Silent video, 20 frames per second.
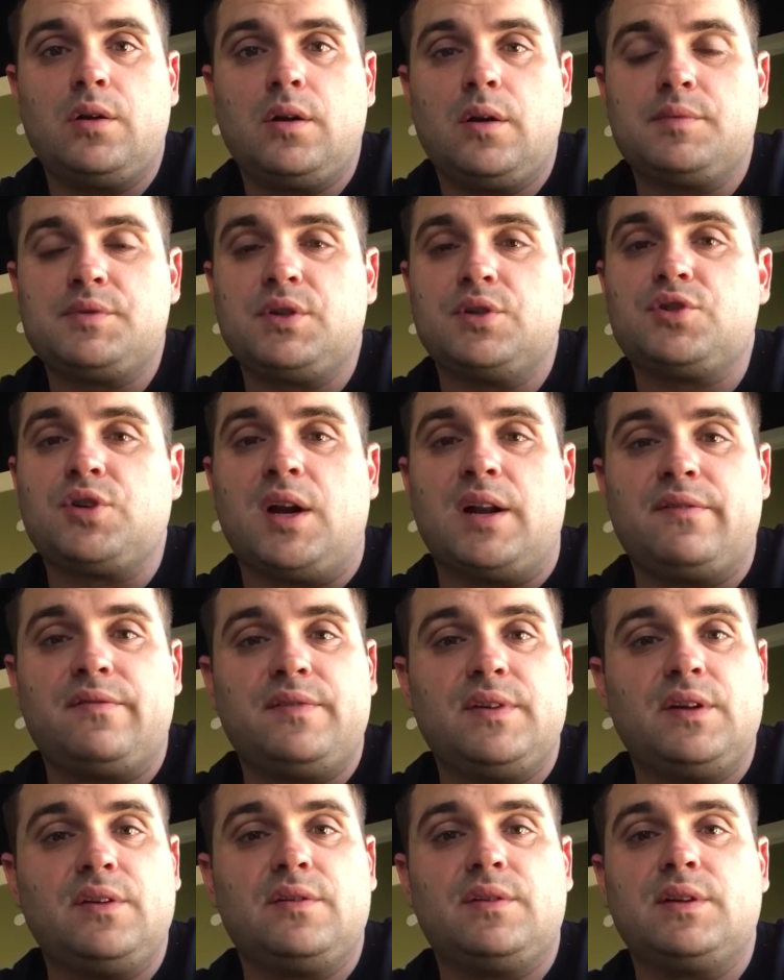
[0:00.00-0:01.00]
I'm still trying to
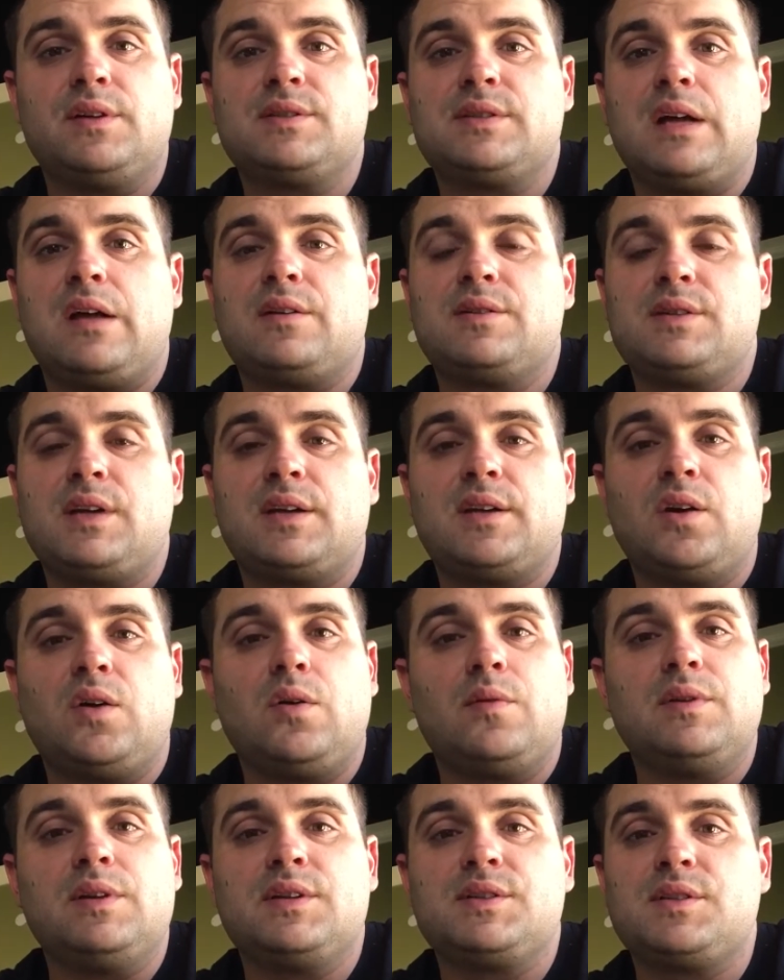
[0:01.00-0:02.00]
figure things out as I
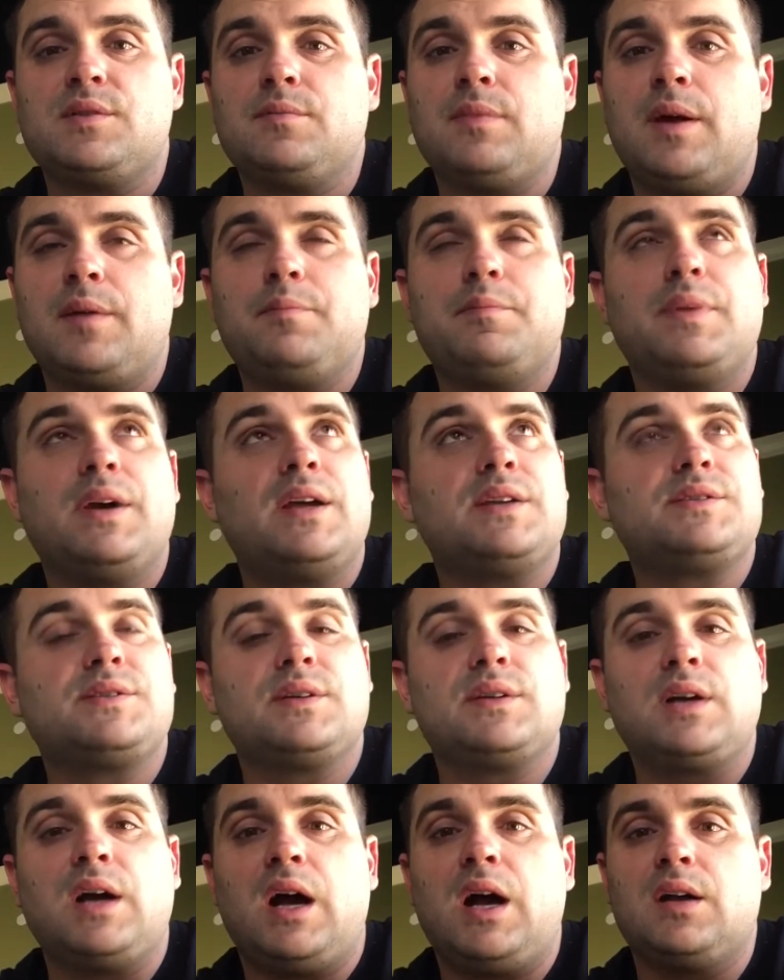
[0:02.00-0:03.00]
go and listen my best
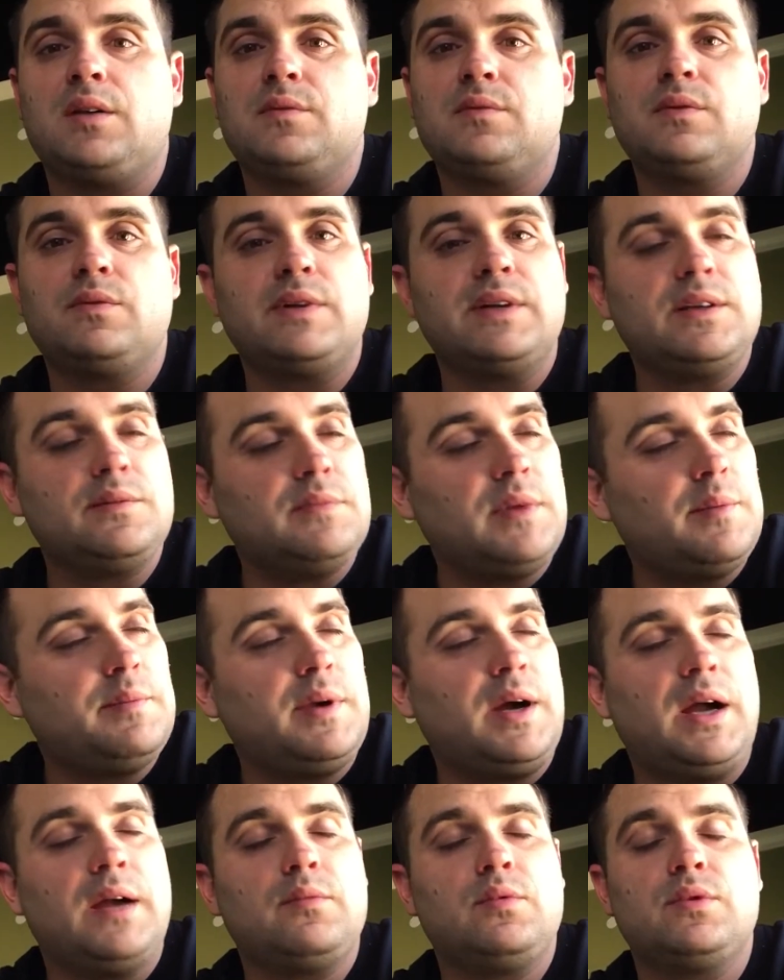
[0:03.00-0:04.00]
to God and reading my
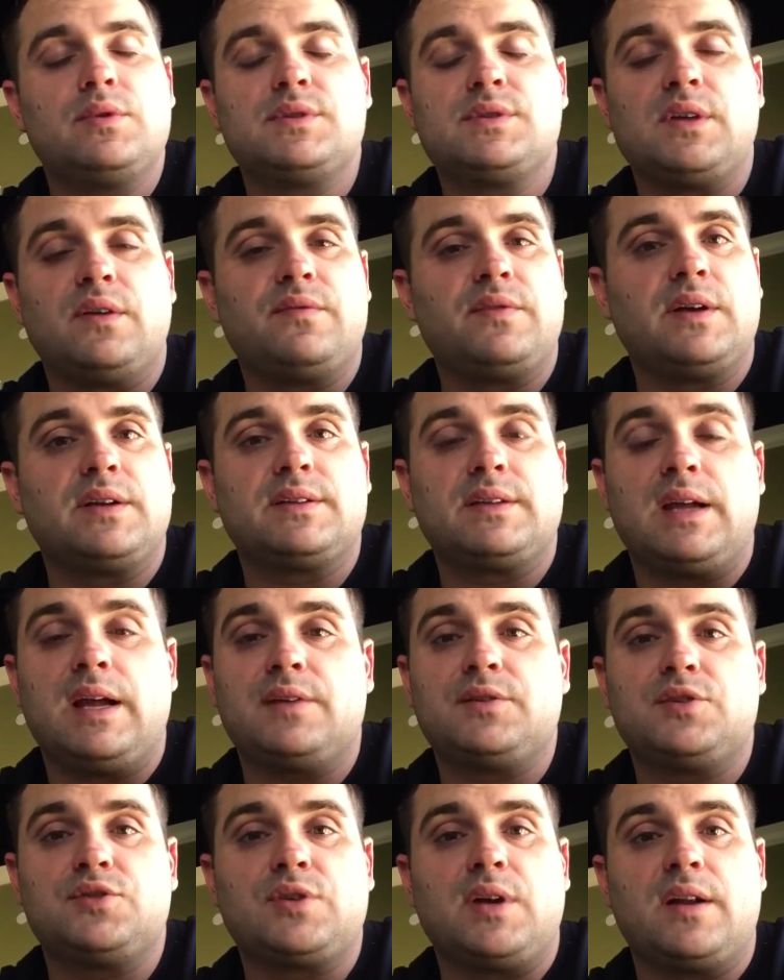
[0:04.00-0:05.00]
Bible and stuff like
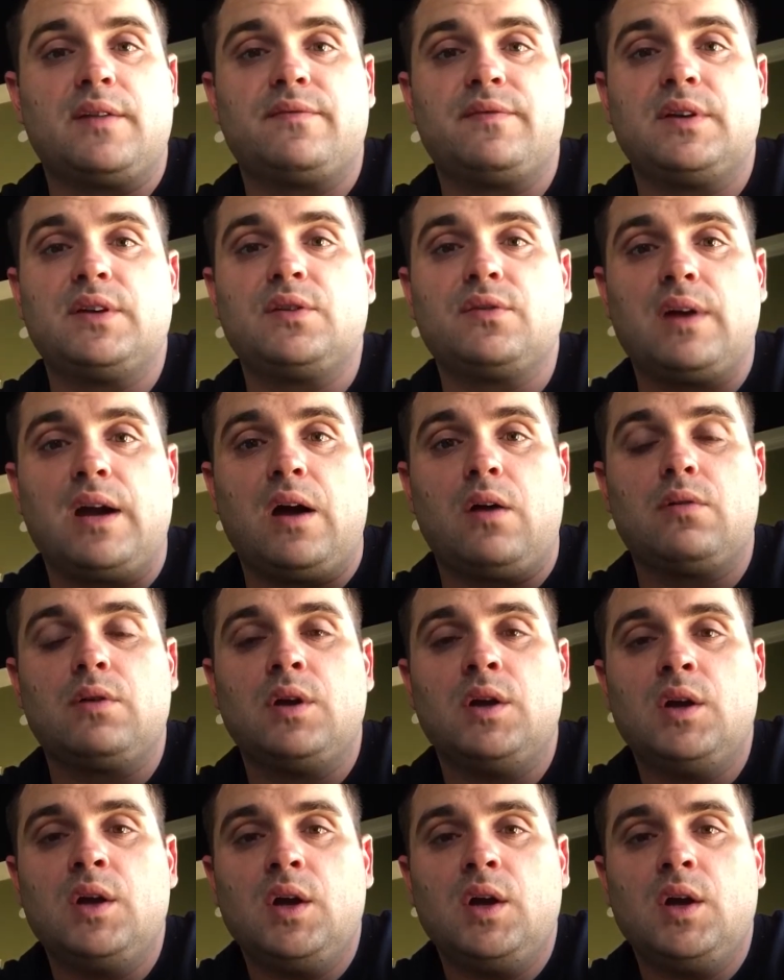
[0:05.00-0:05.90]
that to try to figure out